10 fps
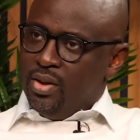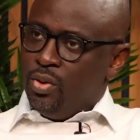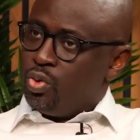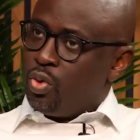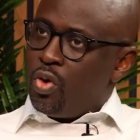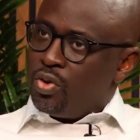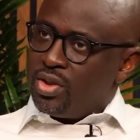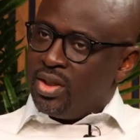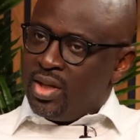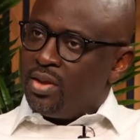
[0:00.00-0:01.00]
or to cause
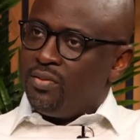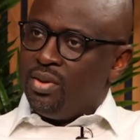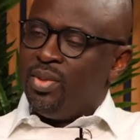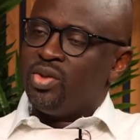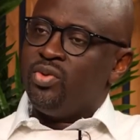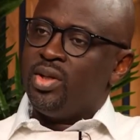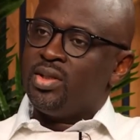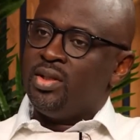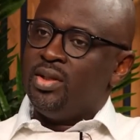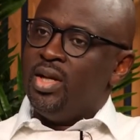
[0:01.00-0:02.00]
the death of the bacterial
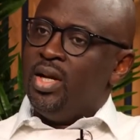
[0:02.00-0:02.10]
cell.